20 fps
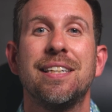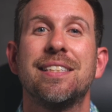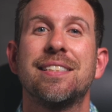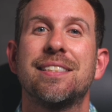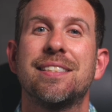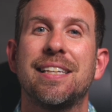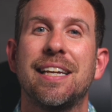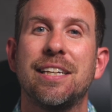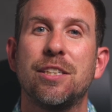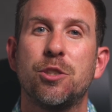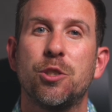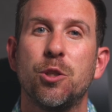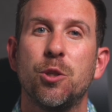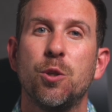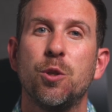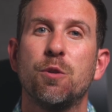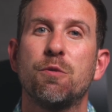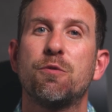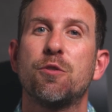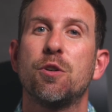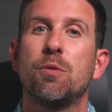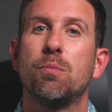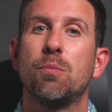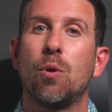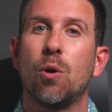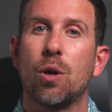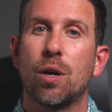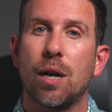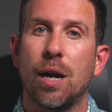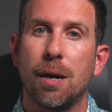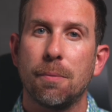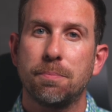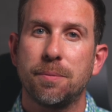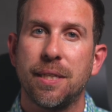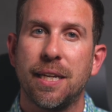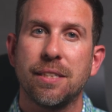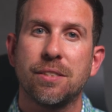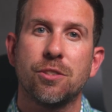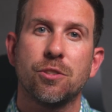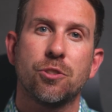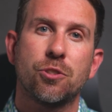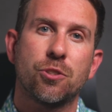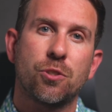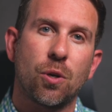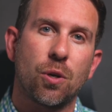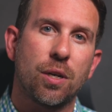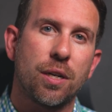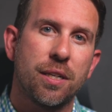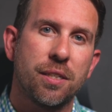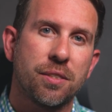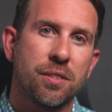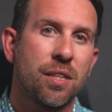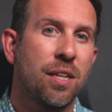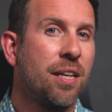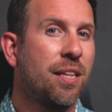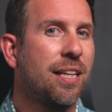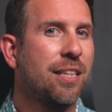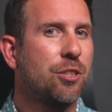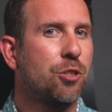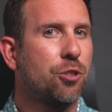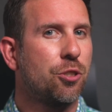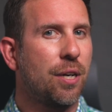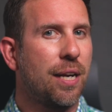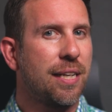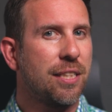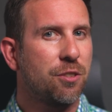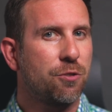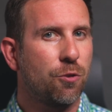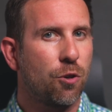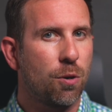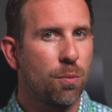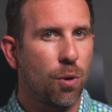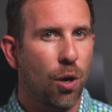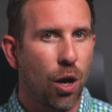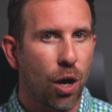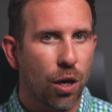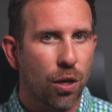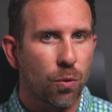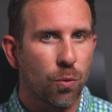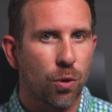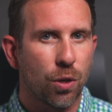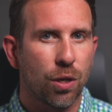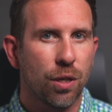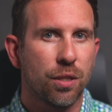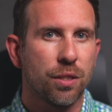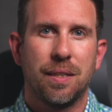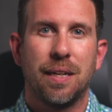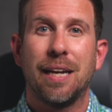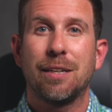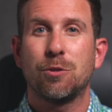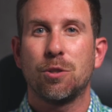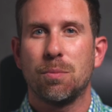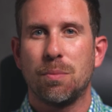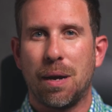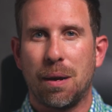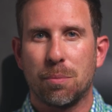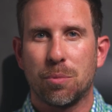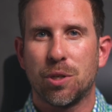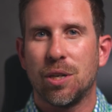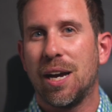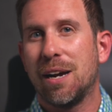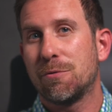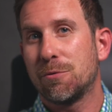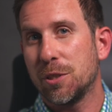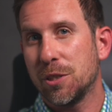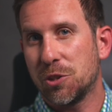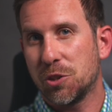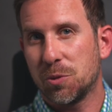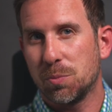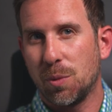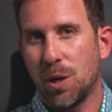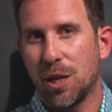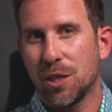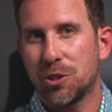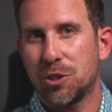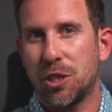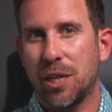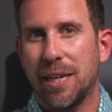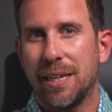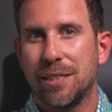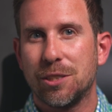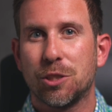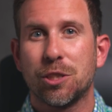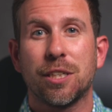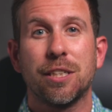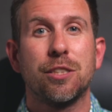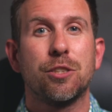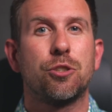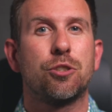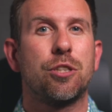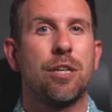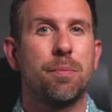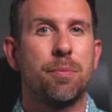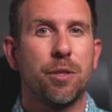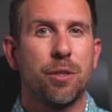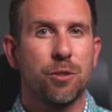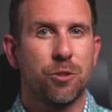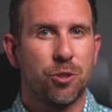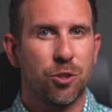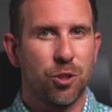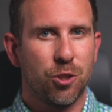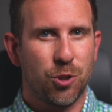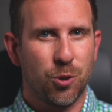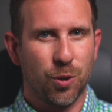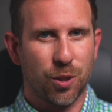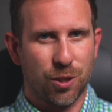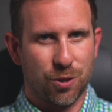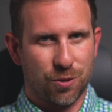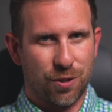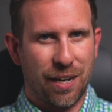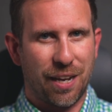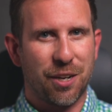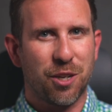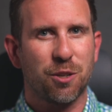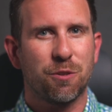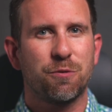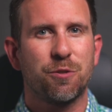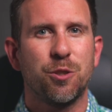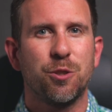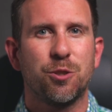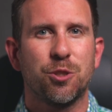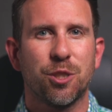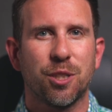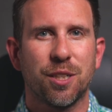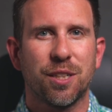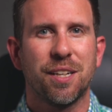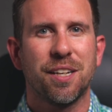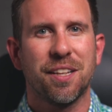Stay tuned for more updates and stories that transform our world. And remember, every small change contributes to a grander future.